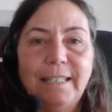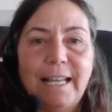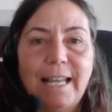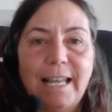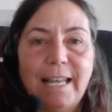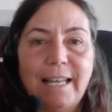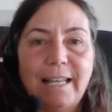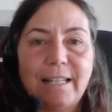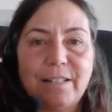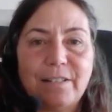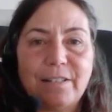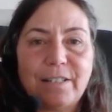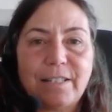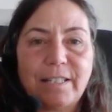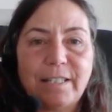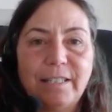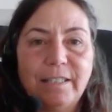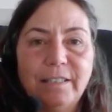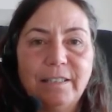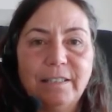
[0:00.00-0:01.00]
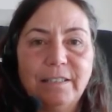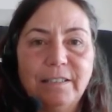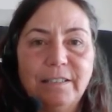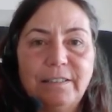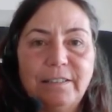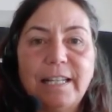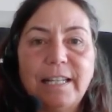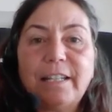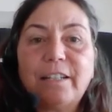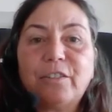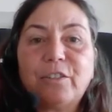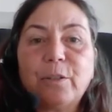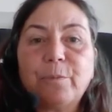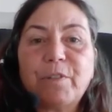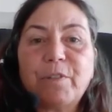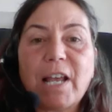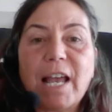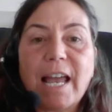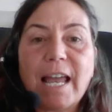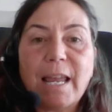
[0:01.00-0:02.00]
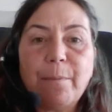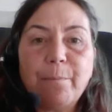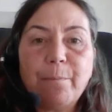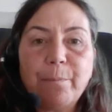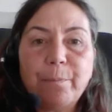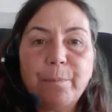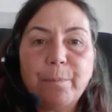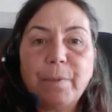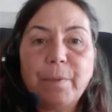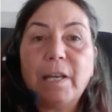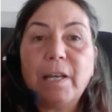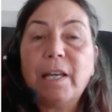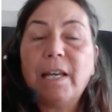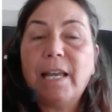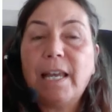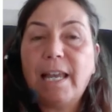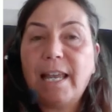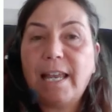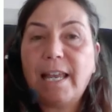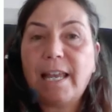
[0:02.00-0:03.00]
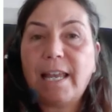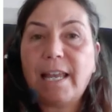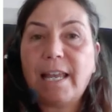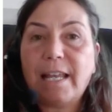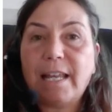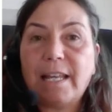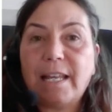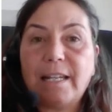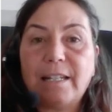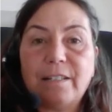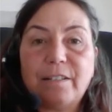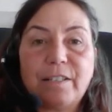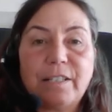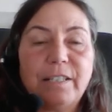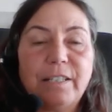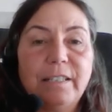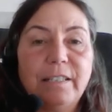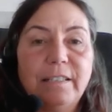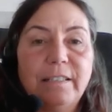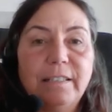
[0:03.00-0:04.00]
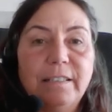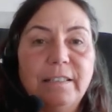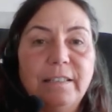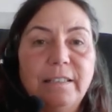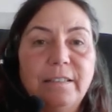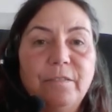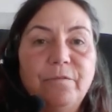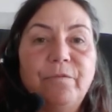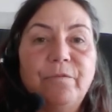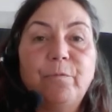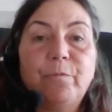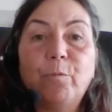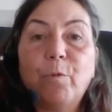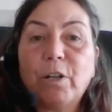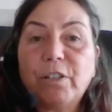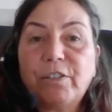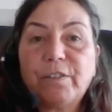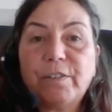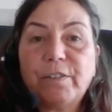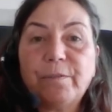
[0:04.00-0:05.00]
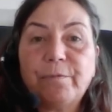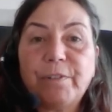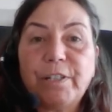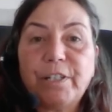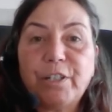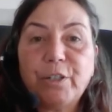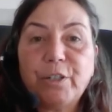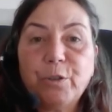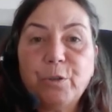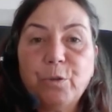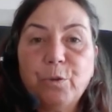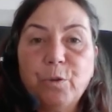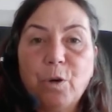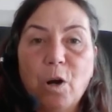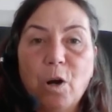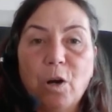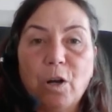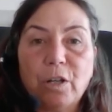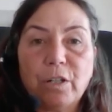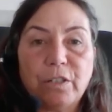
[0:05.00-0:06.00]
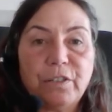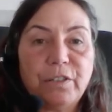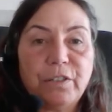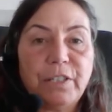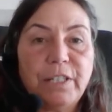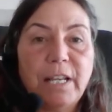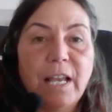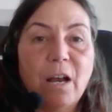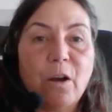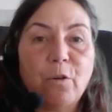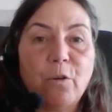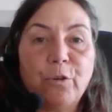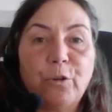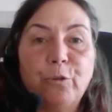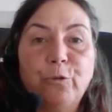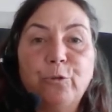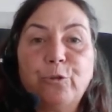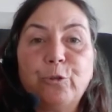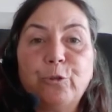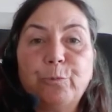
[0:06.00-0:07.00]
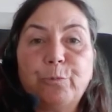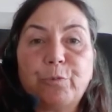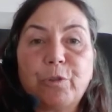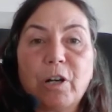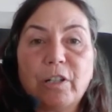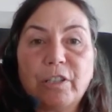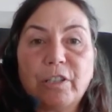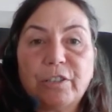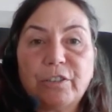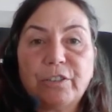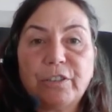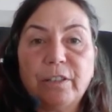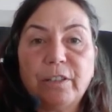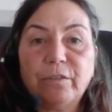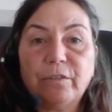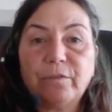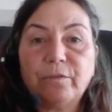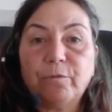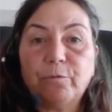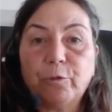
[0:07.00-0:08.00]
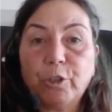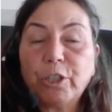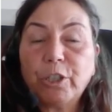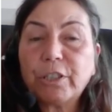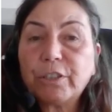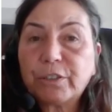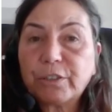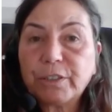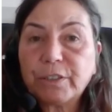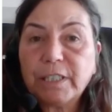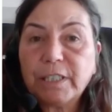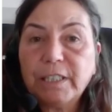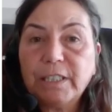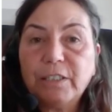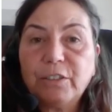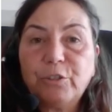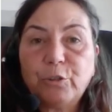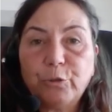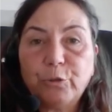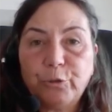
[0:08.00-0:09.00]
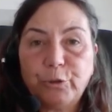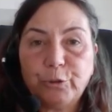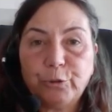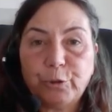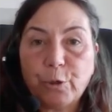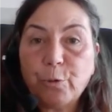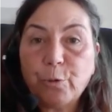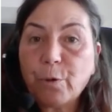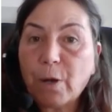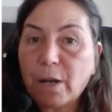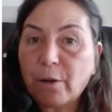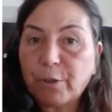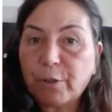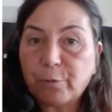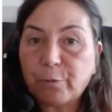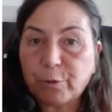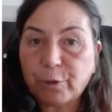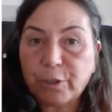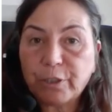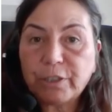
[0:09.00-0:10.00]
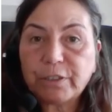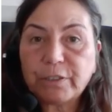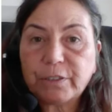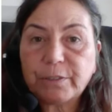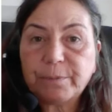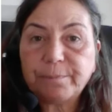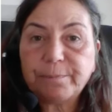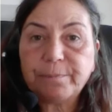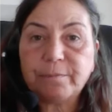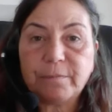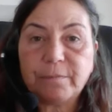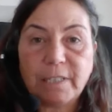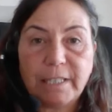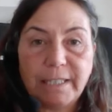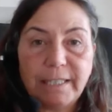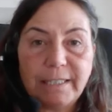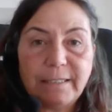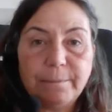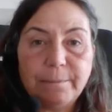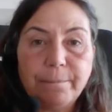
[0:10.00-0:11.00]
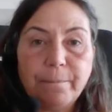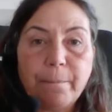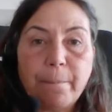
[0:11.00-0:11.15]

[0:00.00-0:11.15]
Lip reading: And take some time and watch the video on see how YouTube product shelf works, so you know how it works, right?